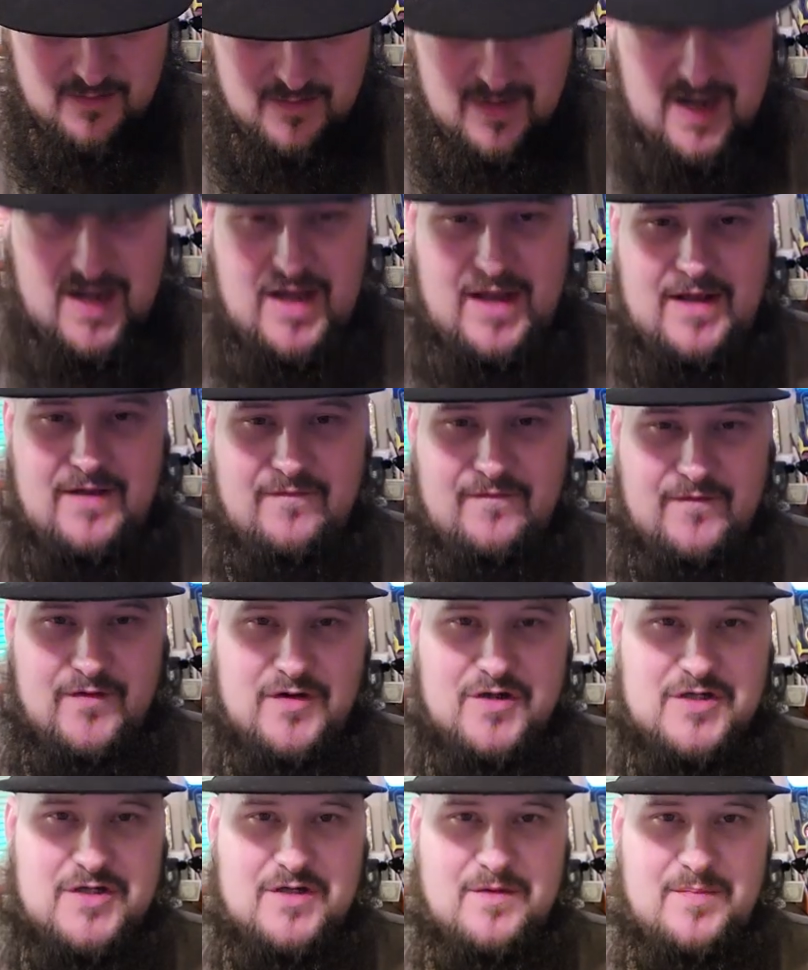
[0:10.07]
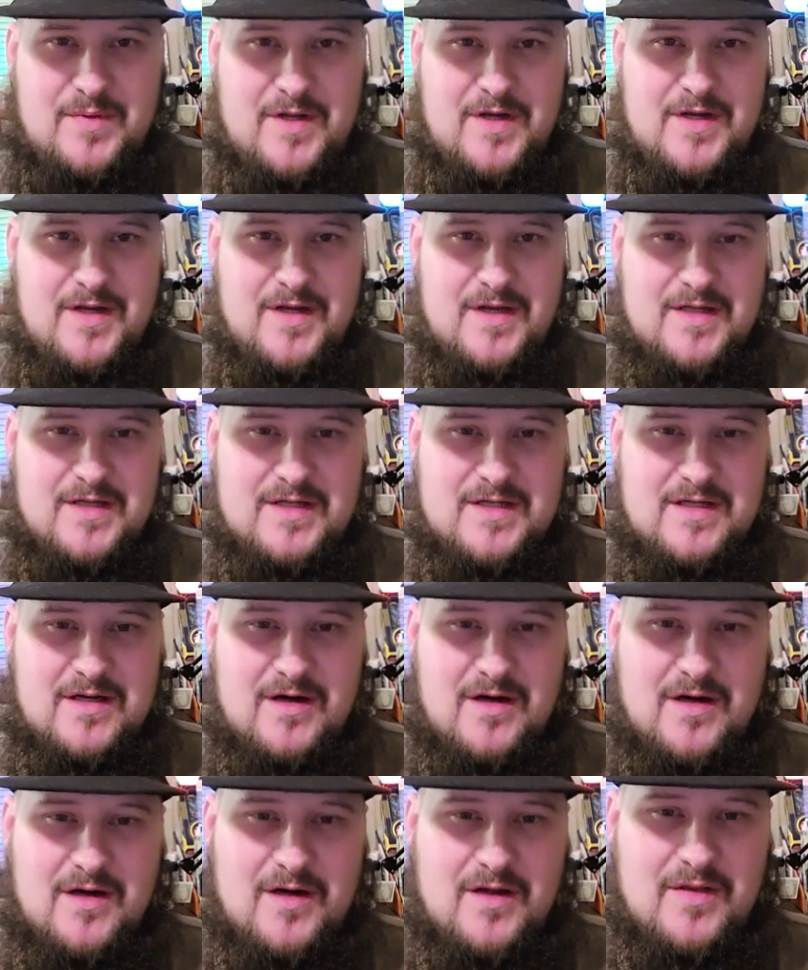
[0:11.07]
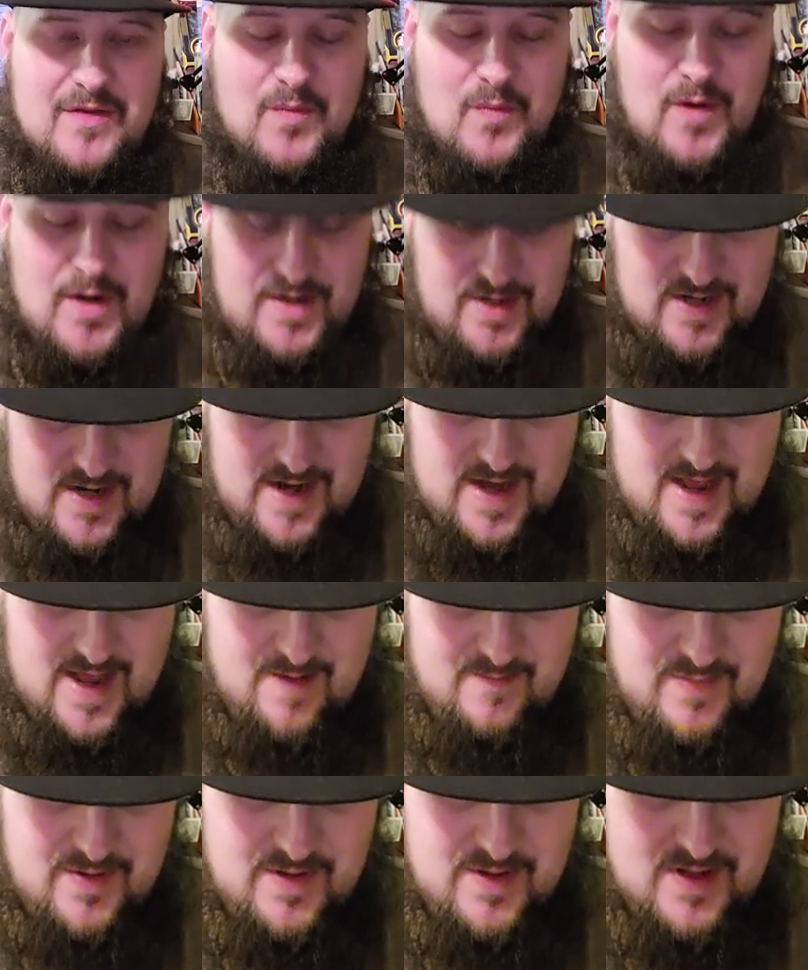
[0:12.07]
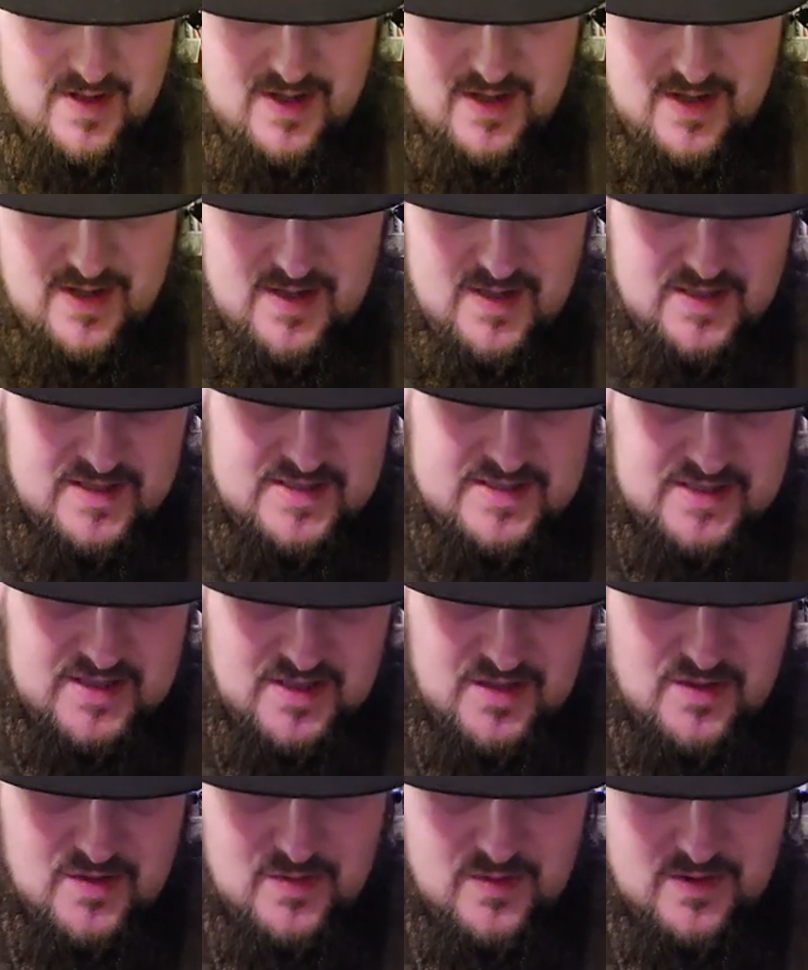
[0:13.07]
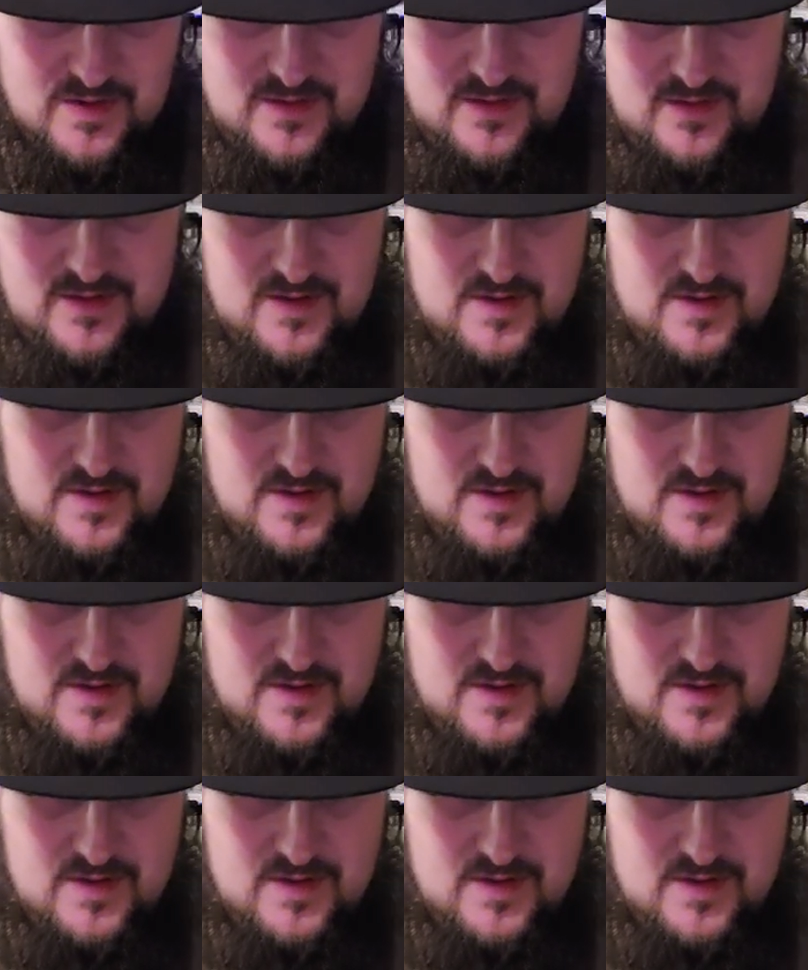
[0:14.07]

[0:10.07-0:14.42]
my first opinions on the Whatnot app. So, a